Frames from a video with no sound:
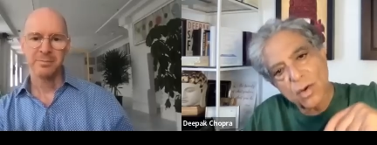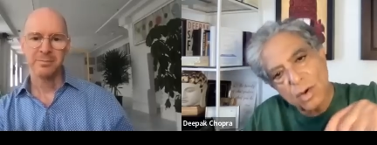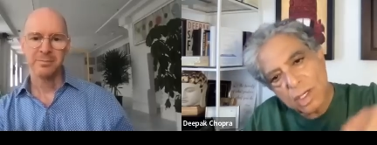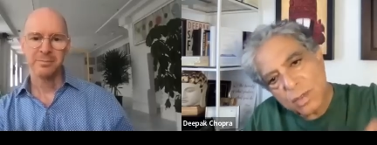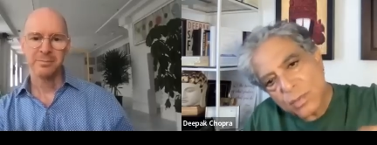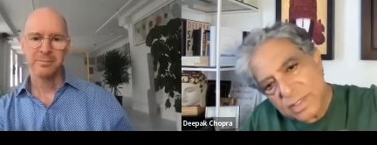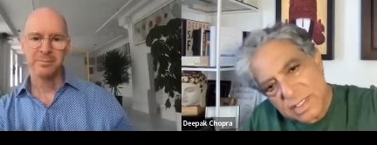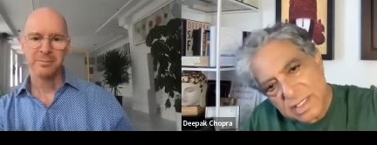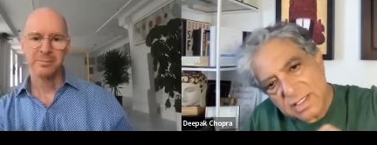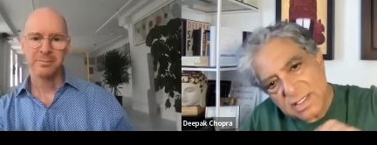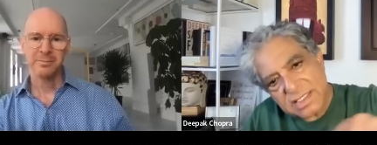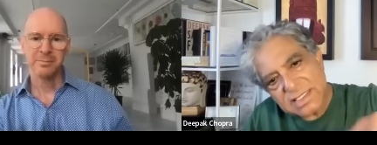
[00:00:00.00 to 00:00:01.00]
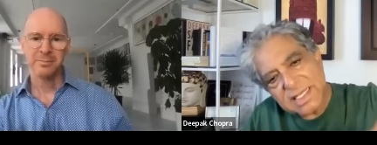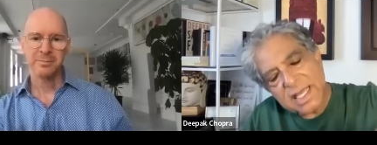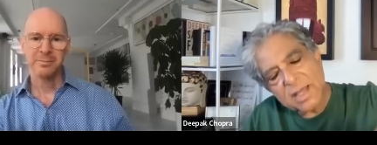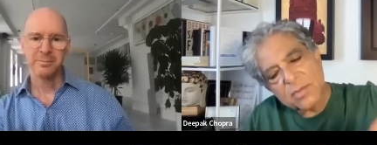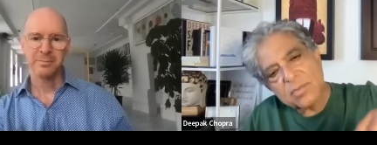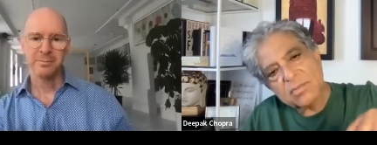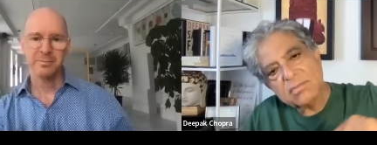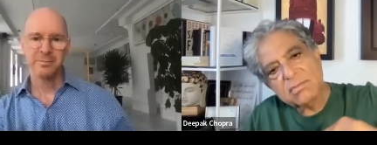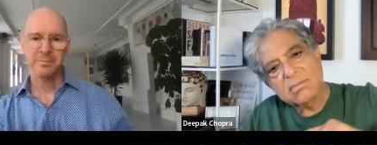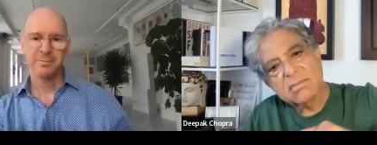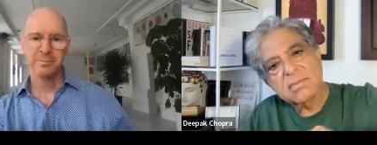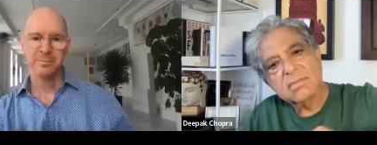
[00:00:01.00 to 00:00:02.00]
Speaker 1: all within the same
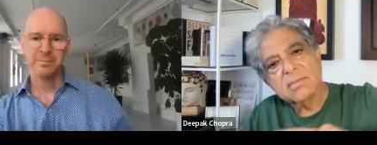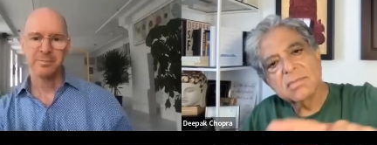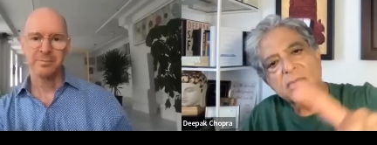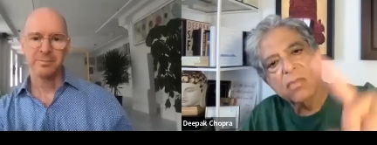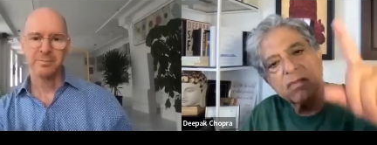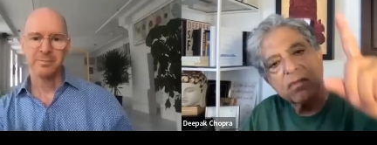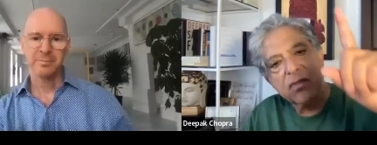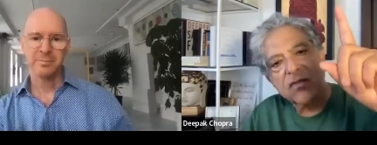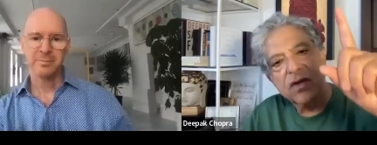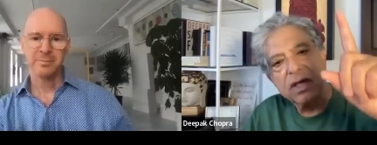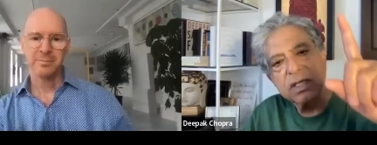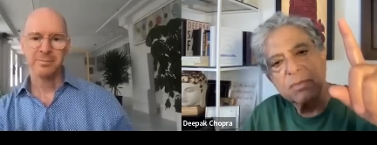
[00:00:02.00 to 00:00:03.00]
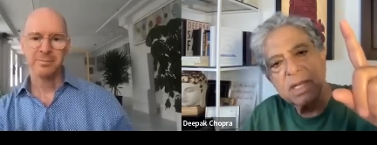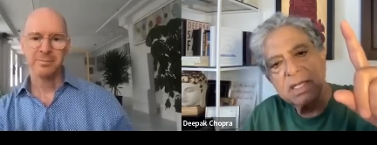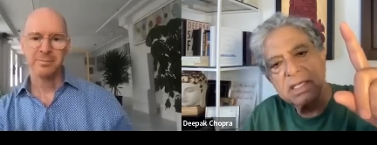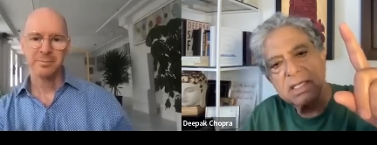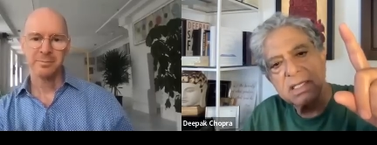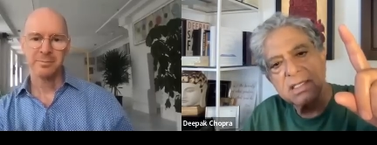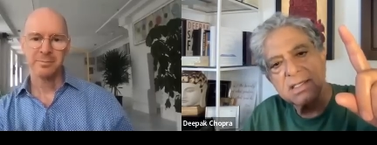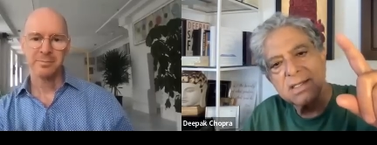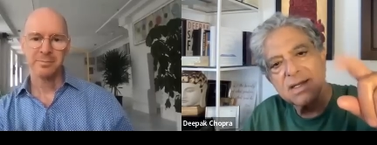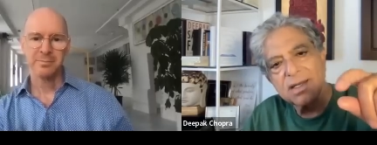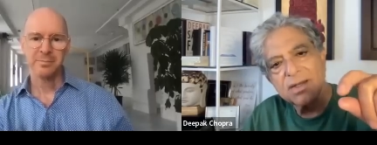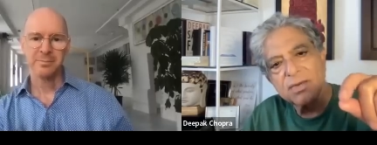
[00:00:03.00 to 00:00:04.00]
fundamental
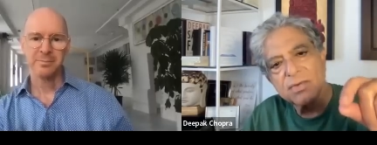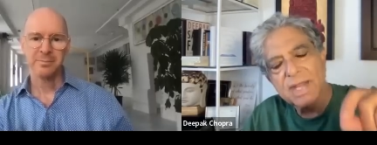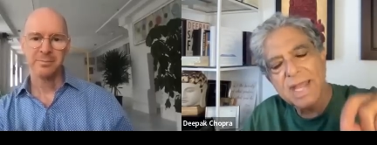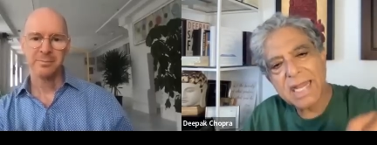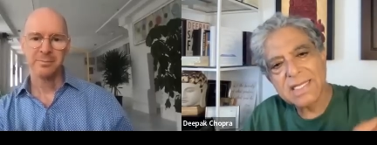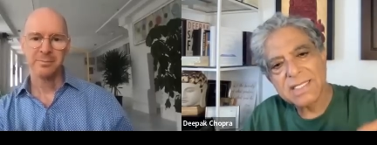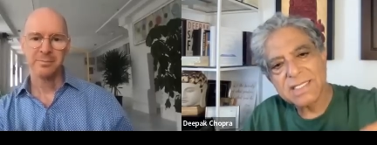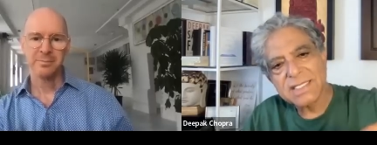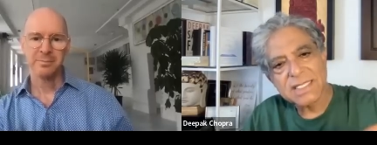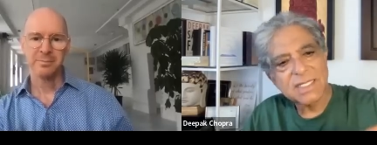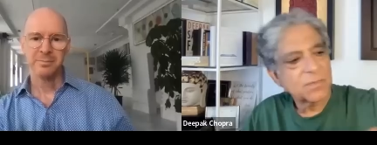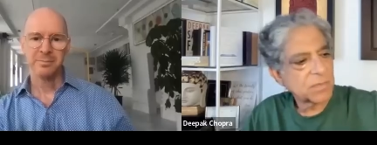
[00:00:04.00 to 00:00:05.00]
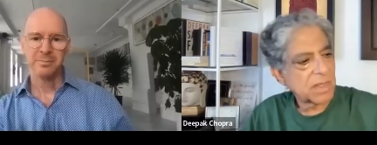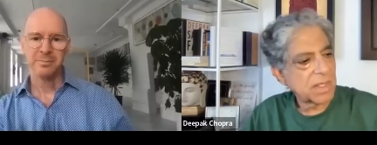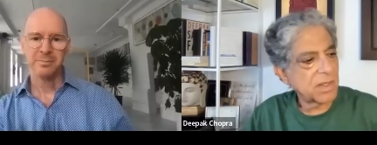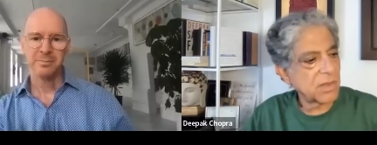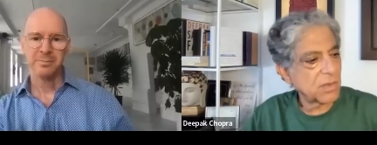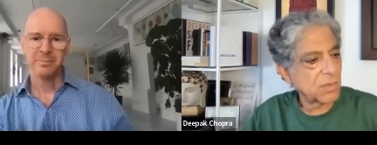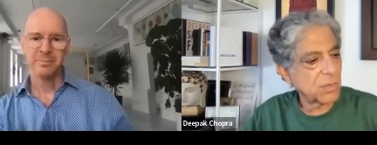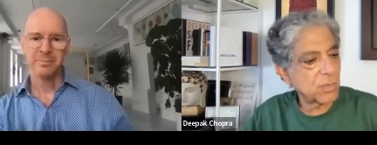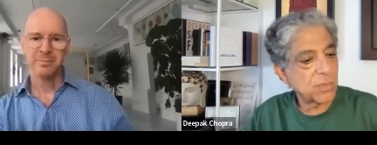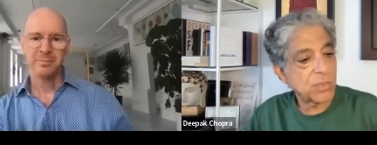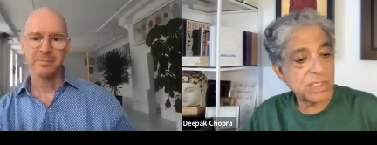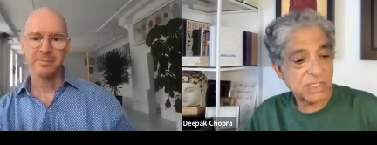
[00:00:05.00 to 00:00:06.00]
reality,
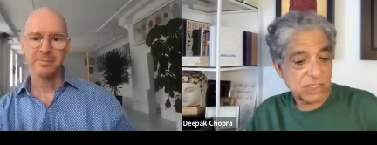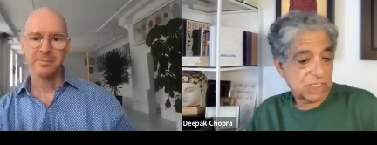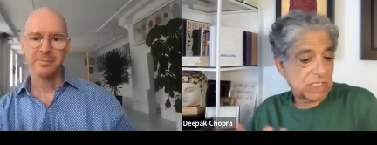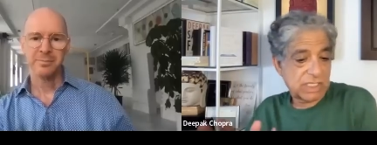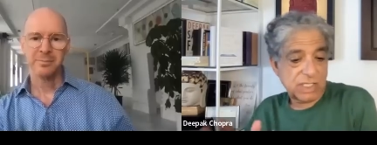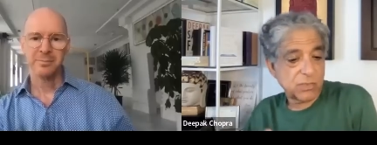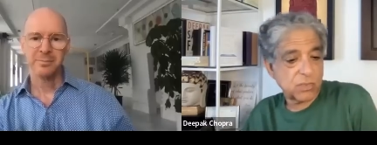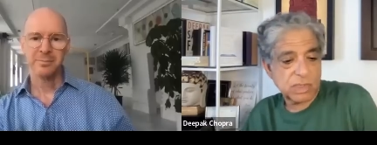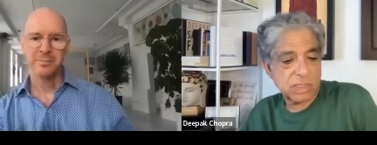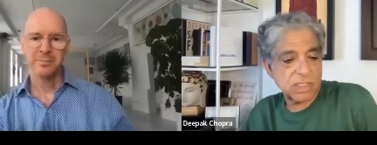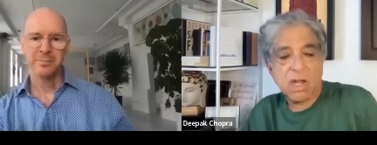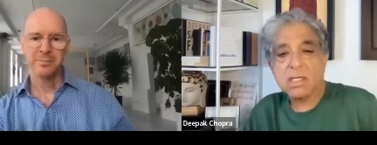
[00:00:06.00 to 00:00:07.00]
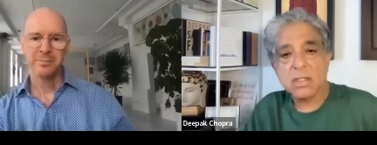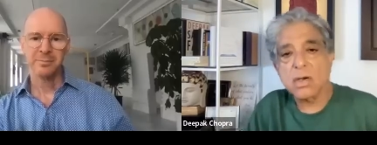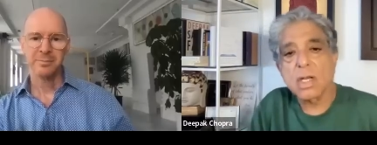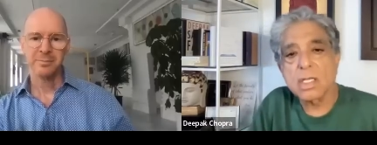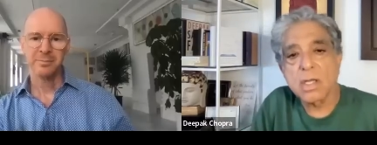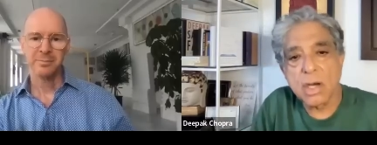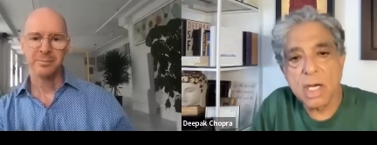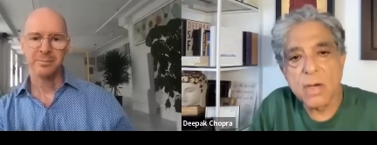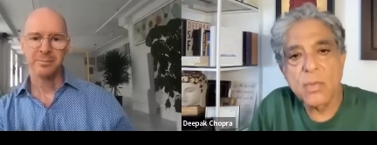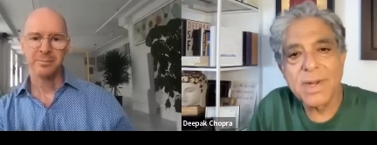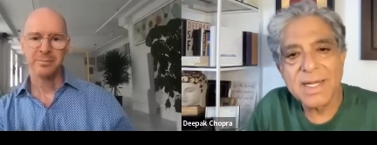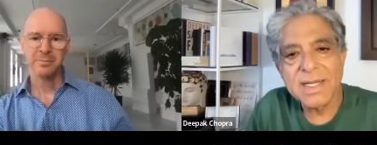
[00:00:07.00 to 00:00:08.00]
which he would not call
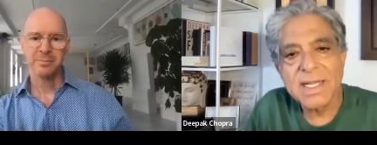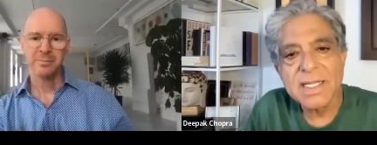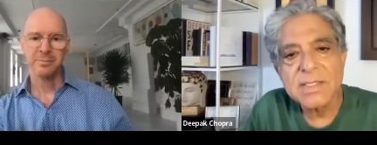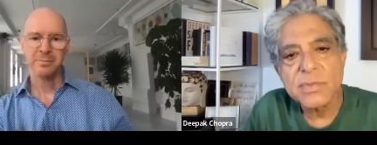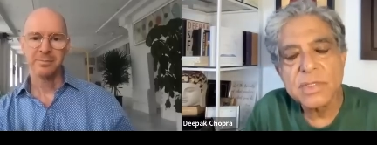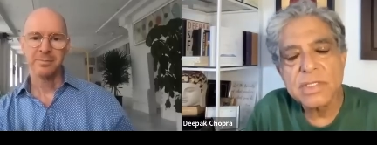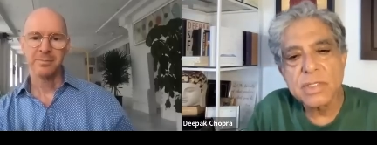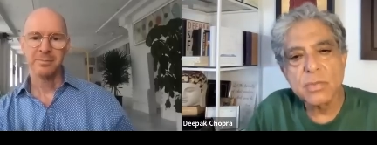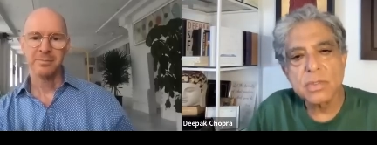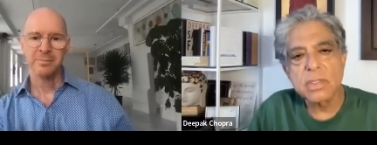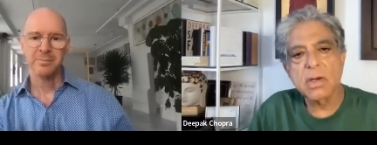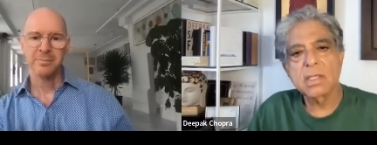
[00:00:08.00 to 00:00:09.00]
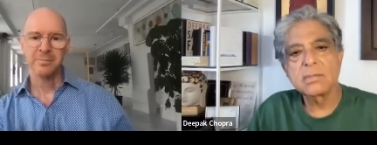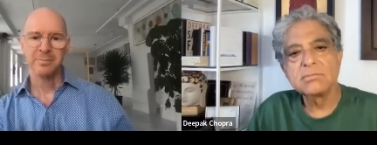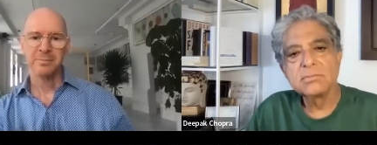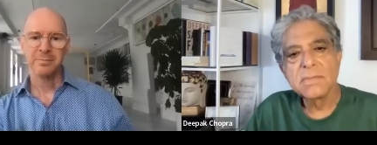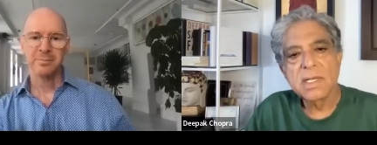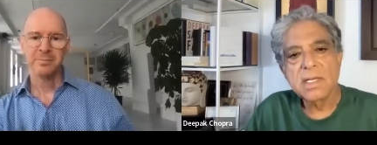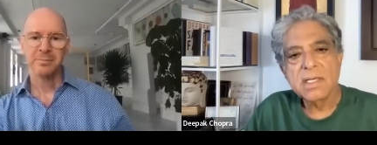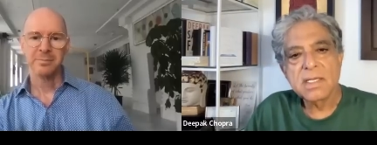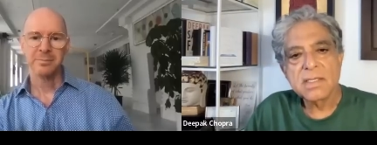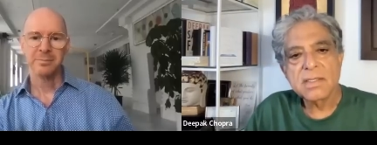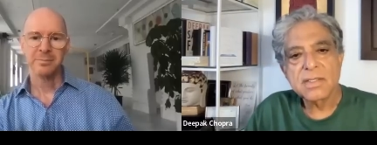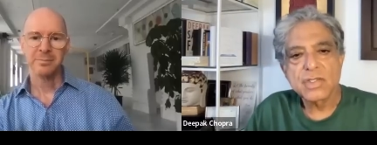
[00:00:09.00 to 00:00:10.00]
awareness, which he would call
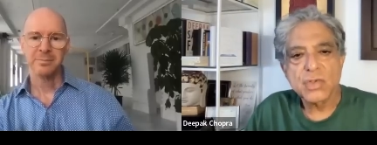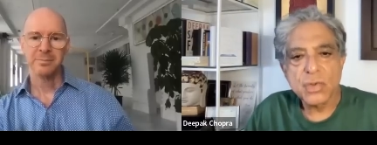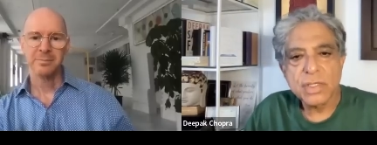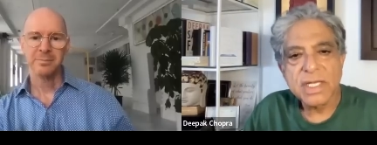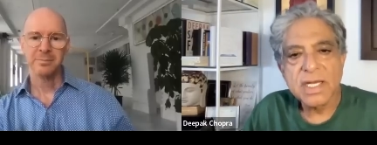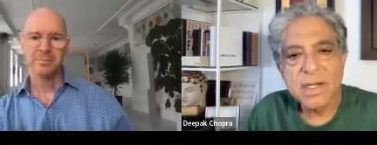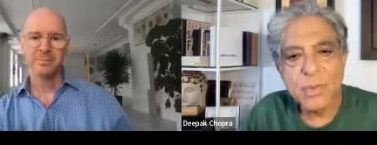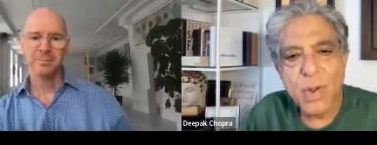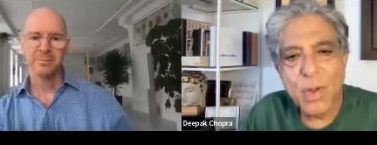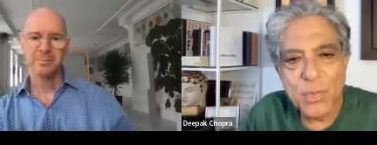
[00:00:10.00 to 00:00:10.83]
the Schrödinger